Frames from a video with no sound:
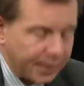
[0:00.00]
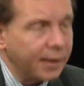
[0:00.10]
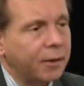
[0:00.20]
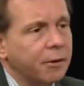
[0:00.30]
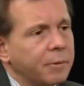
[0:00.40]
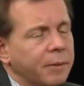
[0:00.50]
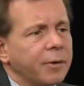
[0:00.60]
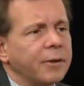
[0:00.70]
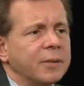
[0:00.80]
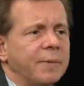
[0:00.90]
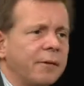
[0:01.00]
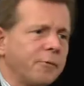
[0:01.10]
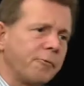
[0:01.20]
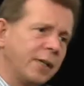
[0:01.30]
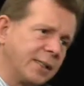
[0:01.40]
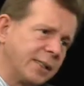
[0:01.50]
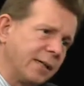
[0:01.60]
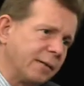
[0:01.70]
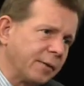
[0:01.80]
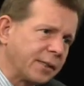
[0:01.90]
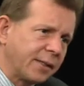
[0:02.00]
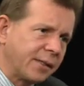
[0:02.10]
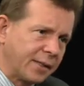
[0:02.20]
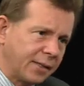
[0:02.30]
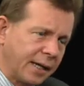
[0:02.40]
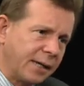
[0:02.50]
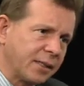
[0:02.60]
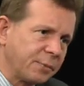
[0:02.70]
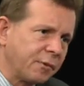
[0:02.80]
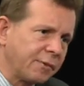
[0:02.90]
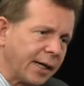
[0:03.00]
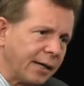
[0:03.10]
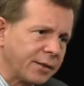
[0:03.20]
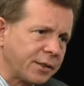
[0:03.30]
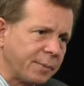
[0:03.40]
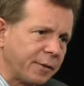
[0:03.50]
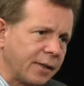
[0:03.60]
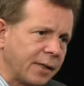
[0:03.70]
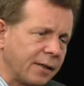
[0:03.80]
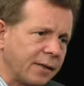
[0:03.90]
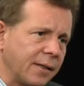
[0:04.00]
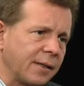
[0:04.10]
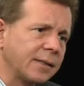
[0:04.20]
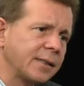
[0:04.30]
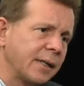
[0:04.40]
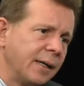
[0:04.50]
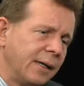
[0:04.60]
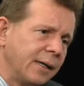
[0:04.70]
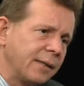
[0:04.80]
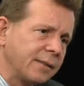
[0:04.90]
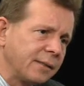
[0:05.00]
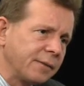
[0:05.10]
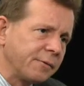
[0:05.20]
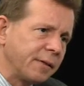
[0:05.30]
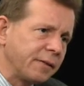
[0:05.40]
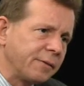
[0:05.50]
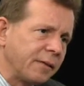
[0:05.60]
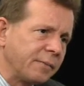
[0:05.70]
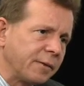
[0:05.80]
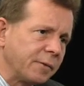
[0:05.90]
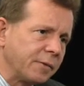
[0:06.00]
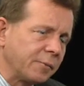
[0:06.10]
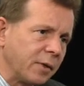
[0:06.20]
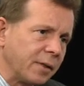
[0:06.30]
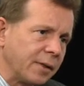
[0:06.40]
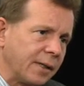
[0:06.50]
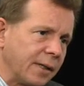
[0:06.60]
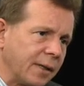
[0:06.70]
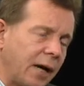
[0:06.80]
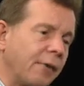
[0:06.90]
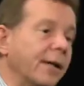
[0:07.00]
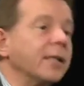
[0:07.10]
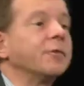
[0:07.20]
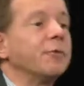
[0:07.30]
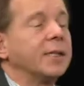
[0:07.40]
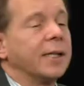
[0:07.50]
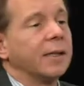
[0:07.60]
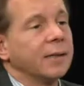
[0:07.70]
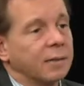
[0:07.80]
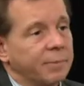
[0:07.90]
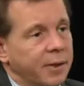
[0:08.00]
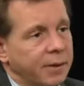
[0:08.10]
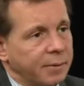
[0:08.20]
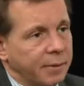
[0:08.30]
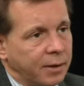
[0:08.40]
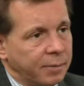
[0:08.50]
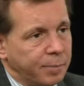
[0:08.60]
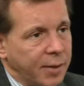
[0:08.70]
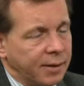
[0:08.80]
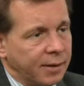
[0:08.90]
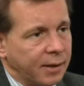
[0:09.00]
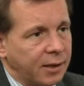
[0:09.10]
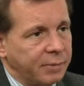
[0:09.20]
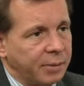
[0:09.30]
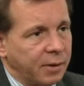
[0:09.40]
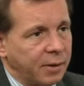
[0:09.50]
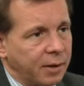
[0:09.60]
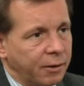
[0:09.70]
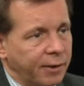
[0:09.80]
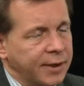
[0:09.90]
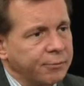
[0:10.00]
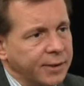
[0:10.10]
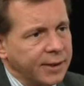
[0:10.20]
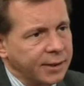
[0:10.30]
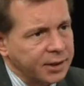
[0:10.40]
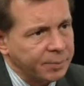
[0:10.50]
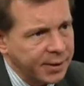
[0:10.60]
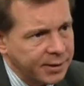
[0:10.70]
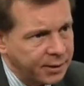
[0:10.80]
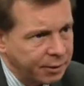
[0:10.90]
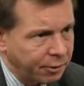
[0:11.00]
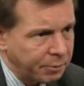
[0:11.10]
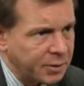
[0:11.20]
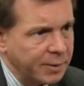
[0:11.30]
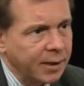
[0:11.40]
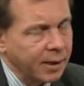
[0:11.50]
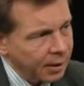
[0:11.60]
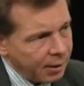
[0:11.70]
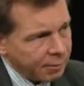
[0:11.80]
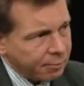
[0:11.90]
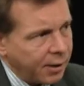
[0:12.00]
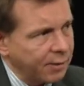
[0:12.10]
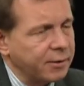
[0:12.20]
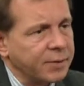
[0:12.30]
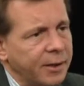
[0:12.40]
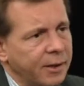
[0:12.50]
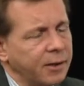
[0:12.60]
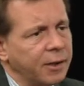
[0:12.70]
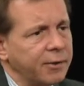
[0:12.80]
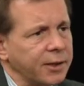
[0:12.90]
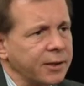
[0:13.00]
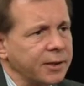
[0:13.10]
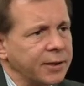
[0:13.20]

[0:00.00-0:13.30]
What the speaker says: economic point about retail, which I think again is more of a council point than anything else, is that the redevelopment will encourage retail. It'll mean that there could be a greater retail space in Grimsby. Rather, as my earlier question to